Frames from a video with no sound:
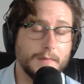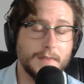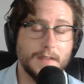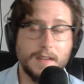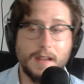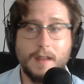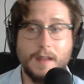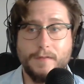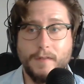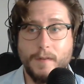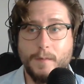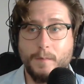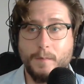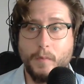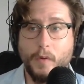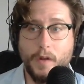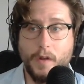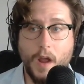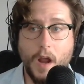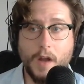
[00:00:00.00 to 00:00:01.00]
significant
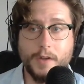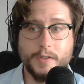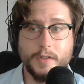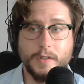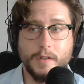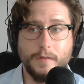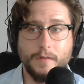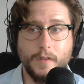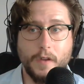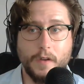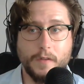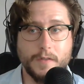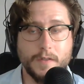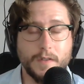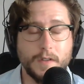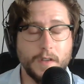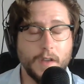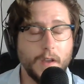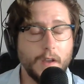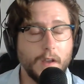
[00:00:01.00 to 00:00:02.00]
production of
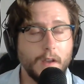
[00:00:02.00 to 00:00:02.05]
those